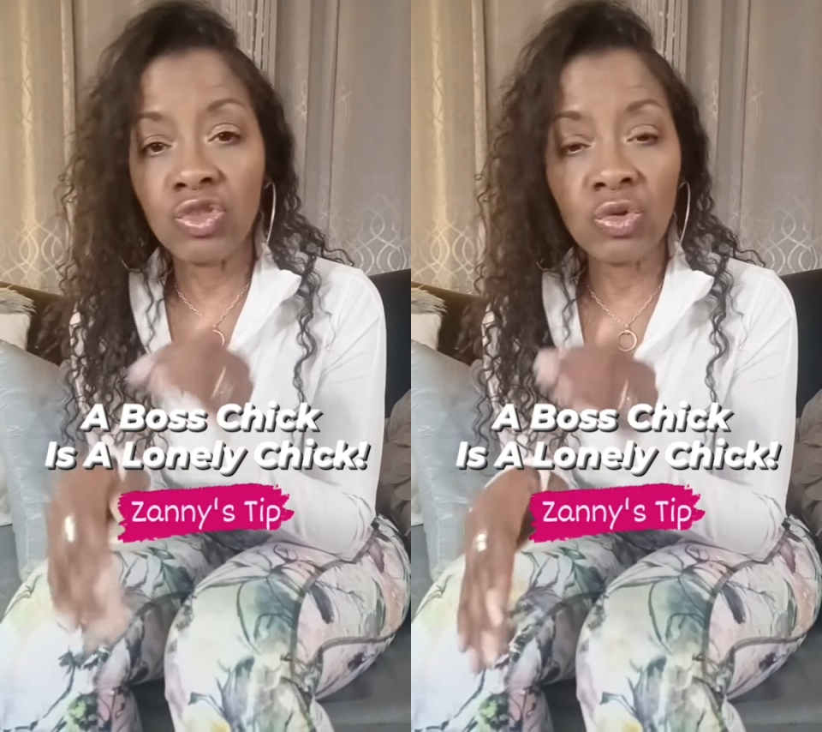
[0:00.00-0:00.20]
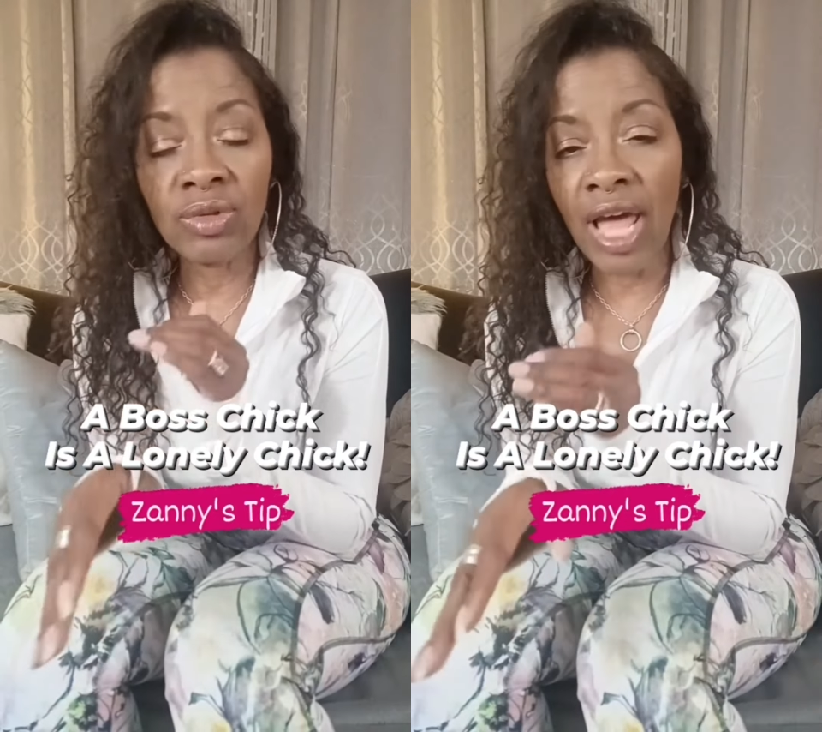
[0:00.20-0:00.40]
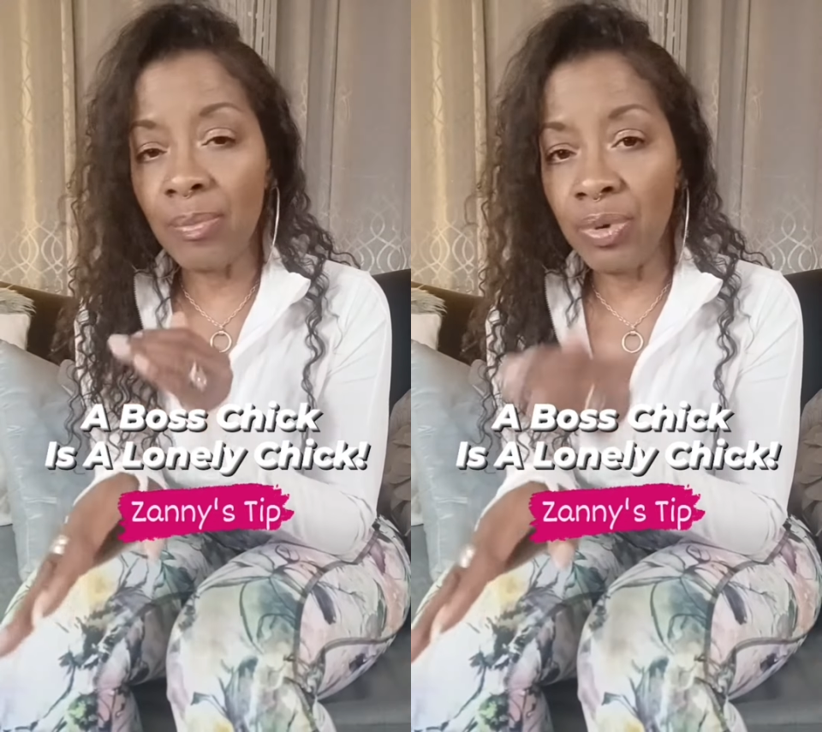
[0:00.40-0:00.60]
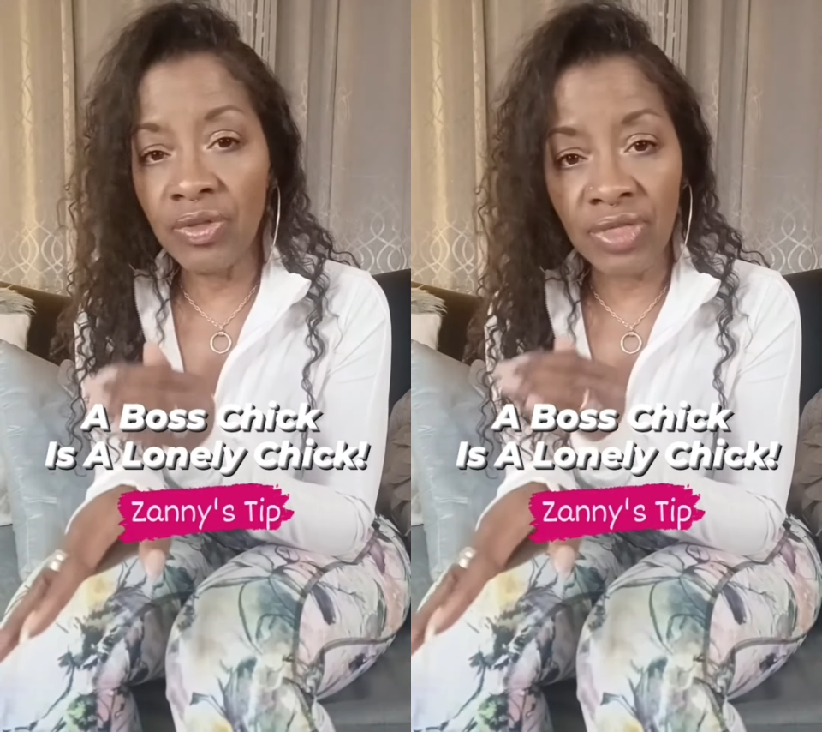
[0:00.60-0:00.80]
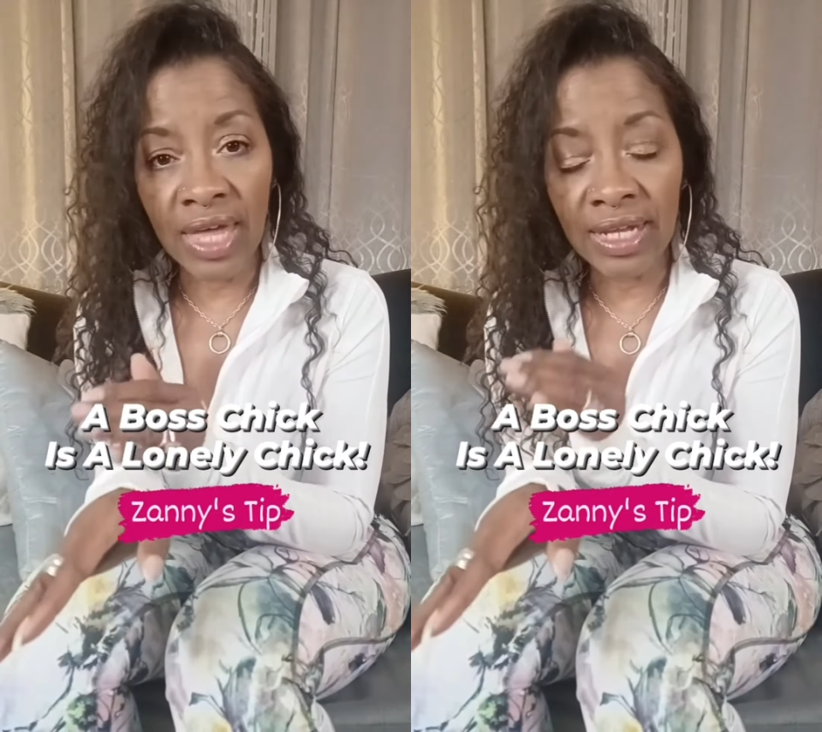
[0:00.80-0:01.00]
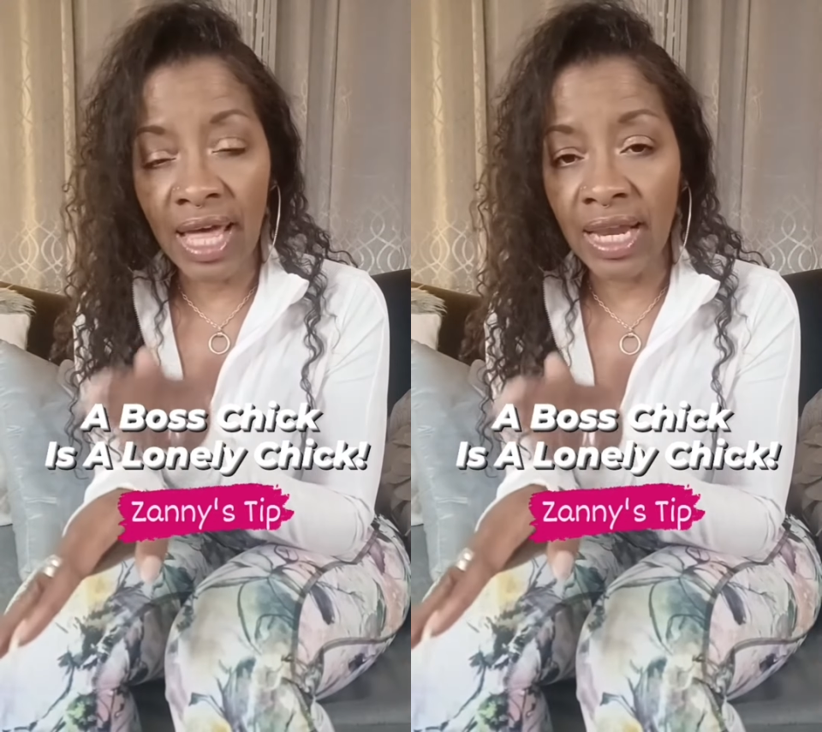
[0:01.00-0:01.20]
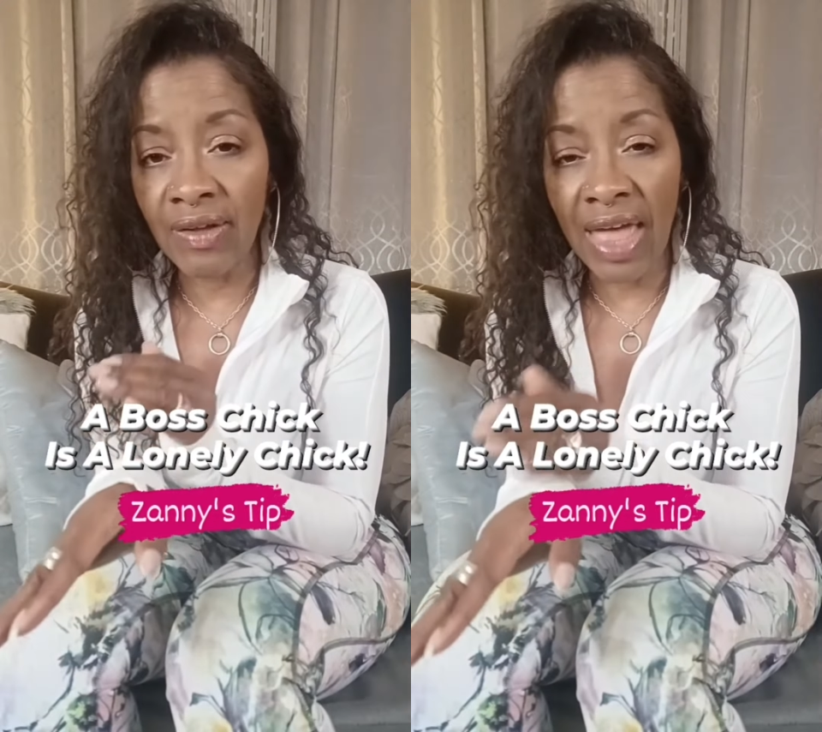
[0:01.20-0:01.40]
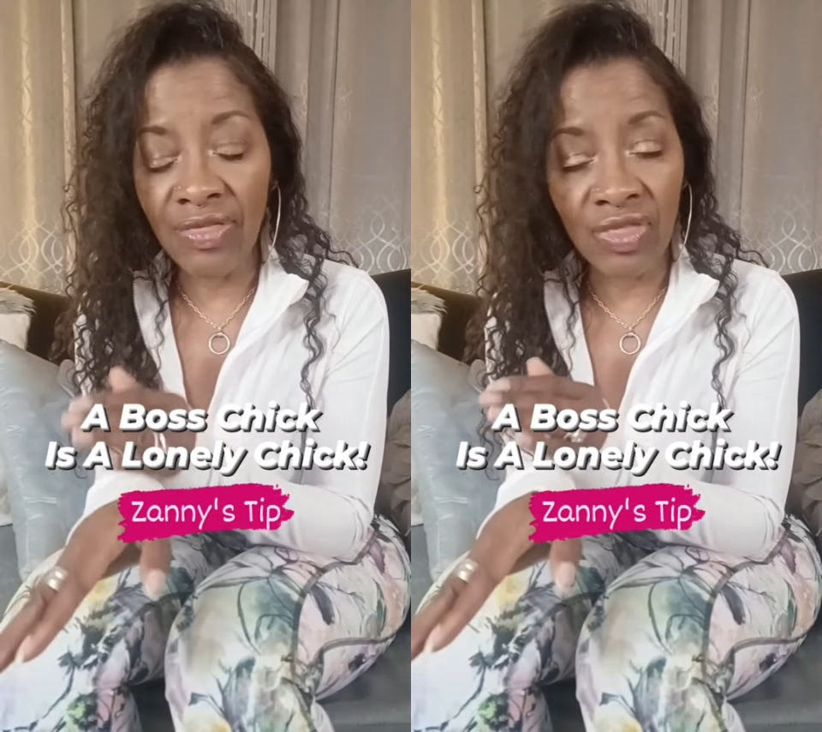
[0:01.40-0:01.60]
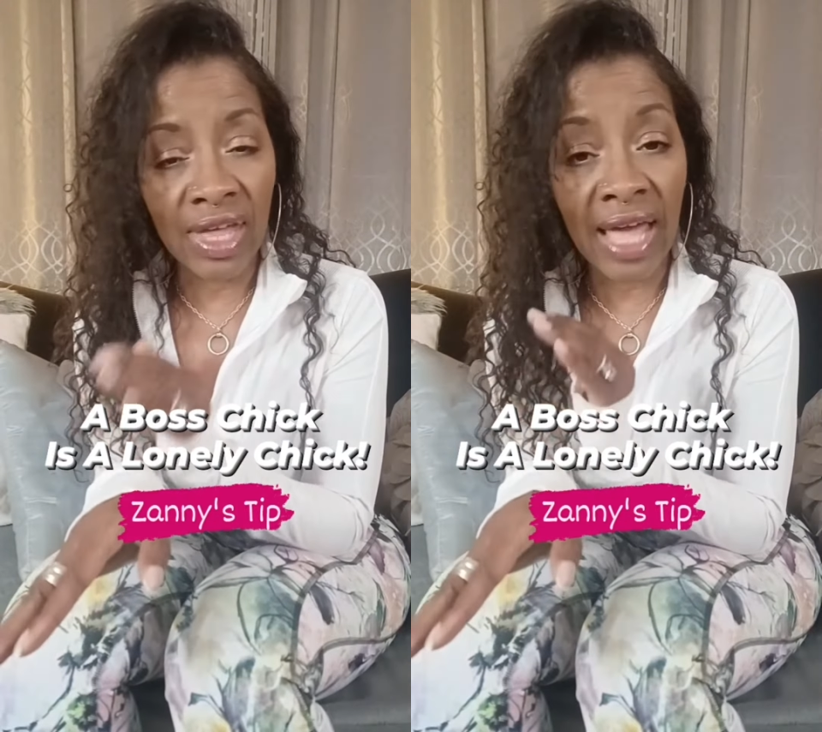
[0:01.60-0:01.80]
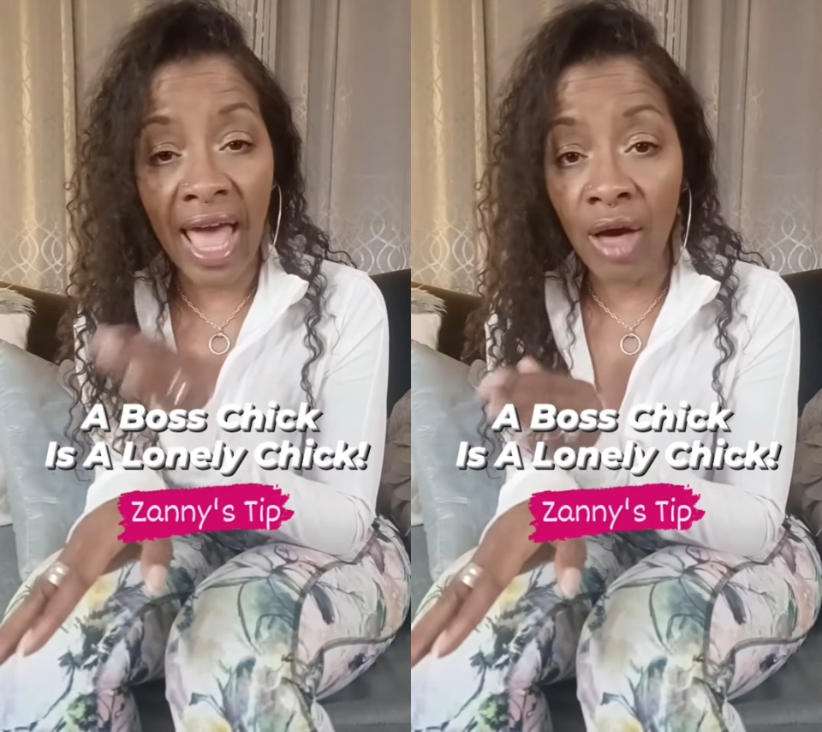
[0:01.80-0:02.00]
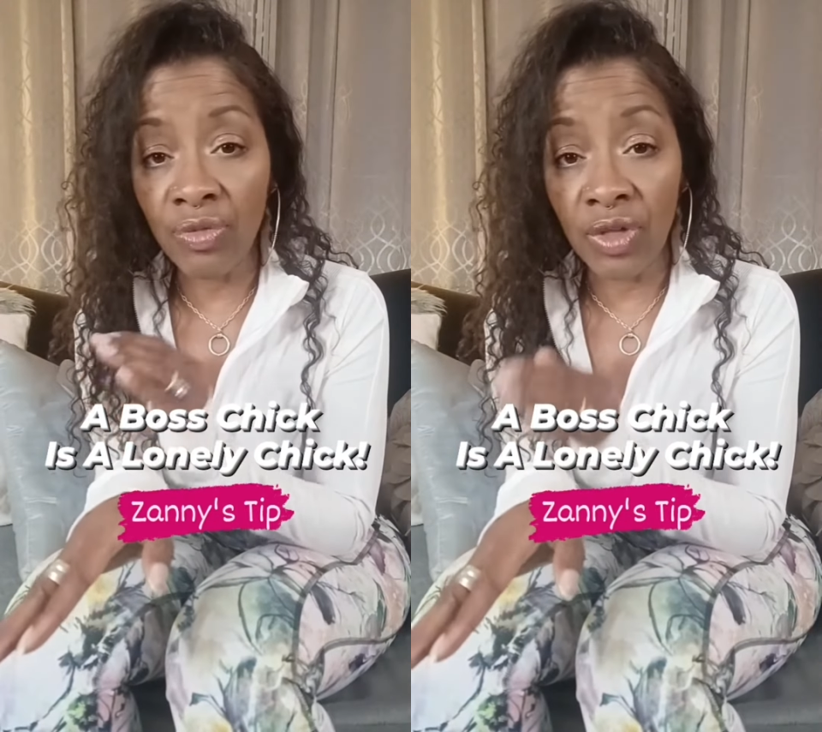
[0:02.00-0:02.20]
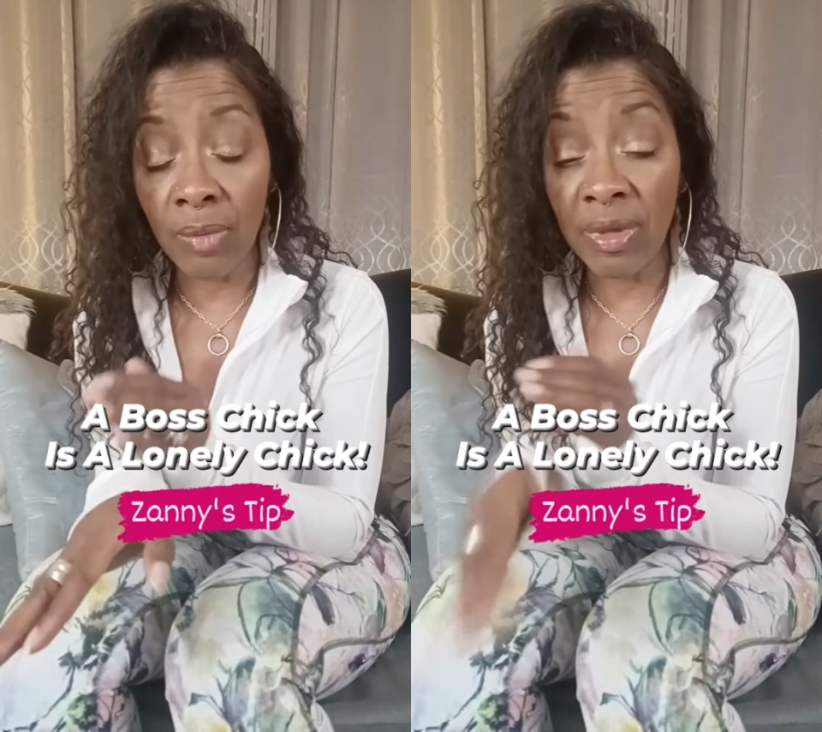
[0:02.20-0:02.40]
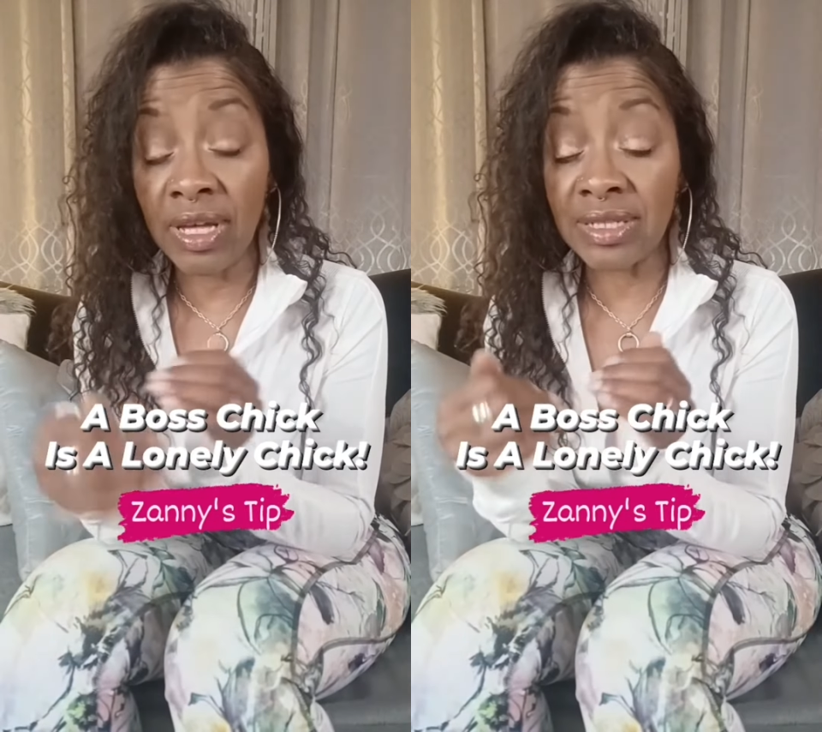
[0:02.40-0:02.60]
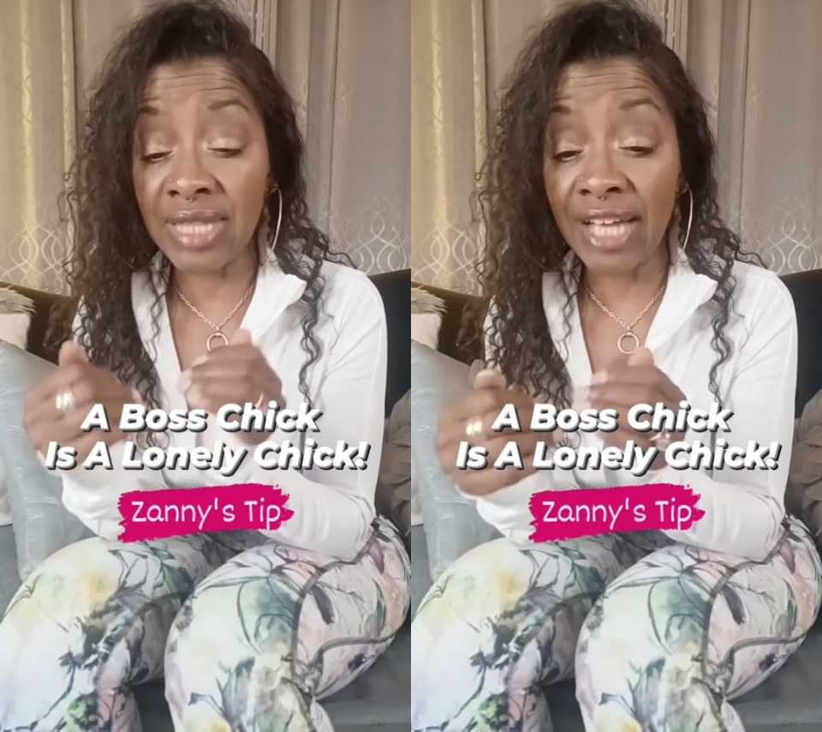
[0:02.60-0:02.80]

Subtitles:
Do not put that kind of thing out there because